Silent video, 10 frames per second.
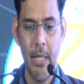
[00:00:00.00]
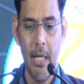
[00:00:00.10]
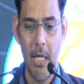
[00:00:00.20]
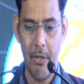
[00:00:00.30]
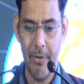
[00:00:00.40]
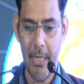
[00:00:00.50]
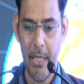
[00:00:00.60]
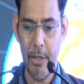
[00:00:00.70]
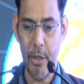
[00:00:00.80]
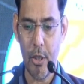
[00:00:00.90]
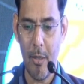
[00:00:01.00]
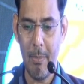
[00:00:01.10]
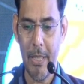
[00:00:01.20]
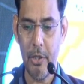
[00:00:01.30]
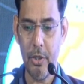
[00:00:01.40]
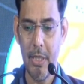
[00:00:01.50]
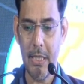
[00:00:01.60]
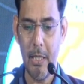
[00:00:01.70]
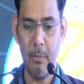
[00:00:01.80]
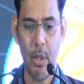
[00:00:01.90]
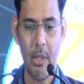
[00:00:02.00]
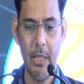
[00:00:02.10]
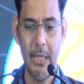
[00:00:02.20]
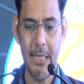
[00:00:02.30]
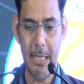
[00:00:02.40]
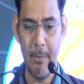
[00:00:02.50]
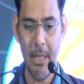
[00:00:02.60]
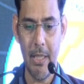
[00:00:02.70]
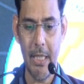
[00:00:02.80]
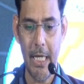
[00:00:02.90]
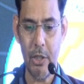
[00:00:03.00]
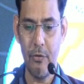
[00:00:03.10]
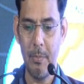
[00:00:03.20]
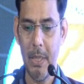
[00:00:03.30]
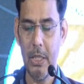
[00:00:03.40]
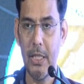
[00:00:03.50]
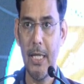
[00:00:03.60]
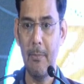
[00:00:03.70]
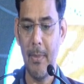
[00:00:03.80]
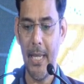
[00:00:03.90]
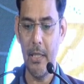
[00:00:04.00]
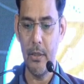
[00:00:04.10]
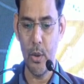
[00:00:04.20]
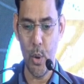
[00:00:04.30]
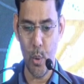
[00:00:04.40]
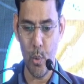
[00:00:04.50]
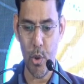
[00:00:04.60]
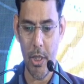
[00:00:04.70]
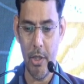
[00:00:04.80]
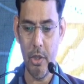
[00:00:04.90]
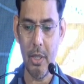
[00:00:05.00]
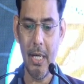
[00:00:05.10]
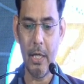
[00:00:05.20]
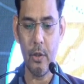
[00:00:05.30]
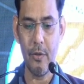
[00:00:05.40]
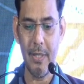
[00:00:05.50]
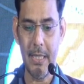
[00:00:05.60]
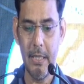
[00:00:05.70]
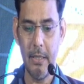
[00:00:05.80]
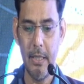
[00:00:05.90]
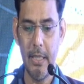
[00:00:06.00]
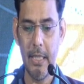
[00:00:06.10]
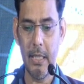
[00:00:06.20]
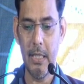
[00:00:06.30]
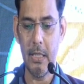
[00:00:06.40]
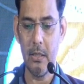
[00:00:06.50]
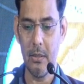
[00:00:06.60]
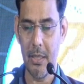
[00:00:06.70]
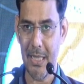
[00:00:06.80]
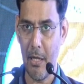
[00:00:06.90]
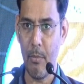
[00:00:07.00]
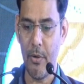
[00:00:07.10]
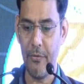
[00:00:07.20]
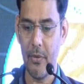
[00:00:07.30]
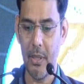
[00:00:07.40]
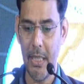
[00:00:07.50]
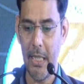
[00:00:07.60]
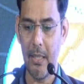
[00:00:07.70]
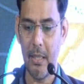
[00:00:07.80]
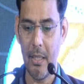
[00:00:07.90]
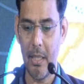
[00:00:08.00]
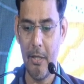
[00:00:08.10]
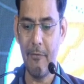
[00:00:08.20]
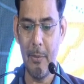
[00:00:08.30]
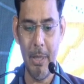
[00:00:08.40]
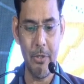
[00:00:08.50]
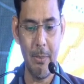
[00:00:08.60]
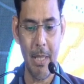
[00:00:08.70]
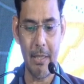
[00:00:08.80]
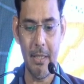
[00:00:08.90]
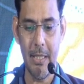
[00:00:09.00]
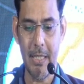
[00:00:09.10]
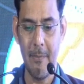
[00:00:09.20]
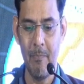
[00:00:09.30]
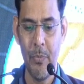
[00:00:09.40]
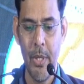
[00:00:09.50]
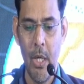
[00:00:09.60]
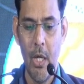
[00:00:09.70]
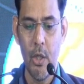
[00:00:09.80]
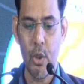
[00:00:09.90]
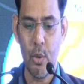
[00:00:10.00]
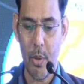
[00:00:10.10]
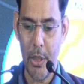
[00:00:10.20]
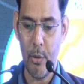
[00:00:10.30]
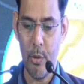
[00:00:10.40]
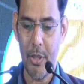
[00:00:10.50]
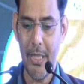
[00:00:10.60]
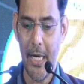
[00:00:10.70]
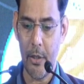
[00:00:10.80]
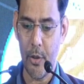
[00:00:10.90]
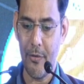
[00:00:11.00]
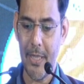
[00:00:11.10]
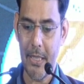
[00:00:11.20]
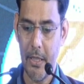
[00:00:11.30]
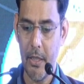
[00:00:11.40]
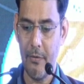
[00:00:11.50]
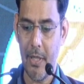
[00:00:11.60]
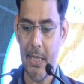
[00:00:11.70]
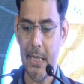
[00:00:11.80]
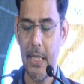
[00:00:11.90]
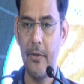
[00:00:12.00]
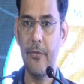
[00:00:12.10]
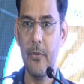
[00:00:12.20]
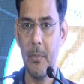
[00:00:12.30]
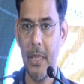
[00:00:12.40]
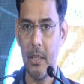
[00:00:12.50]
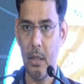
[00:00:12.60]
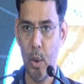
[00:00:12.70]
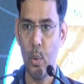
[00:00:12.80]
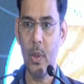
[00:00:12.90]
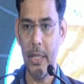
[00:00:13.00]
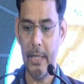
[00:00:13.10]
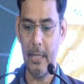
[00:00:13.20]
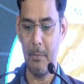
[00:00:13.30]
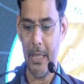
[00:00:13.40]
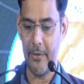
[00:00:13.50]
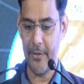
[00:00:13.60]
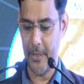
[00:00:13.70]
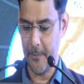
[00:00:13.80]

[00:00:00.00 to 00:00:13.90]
Liver-related complications and mortality similar, HVPG and MELD, no change. Atorvastatin decreased some of inflammatory markers. So conclusion, atorvastatin was safe but no clinical benefit.